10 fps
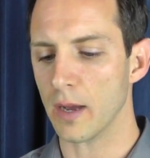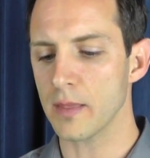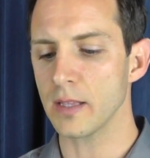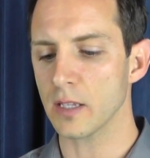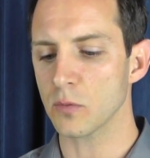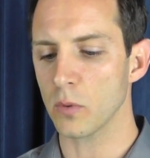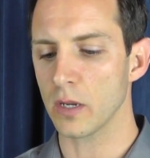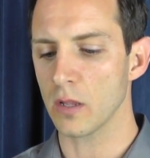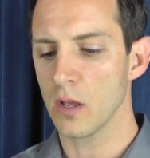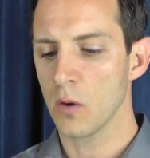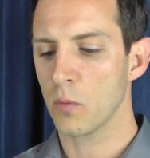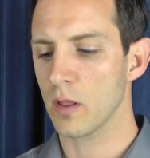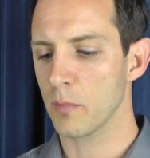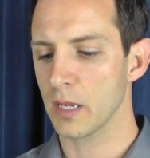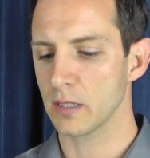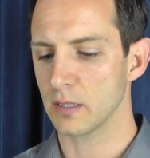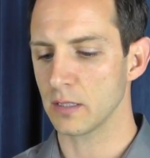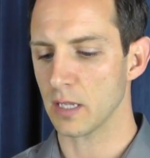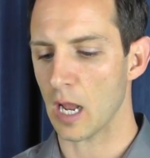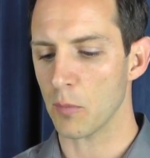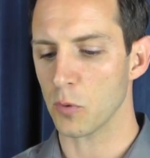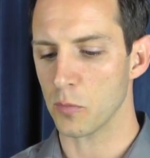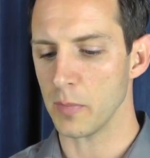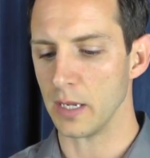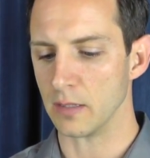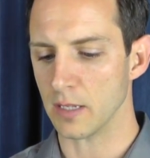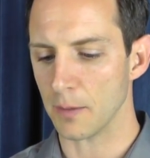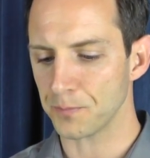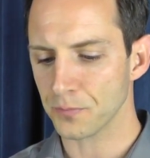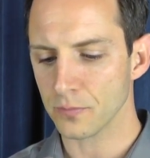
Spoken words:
I think that's one of the biggest things that helped with me is that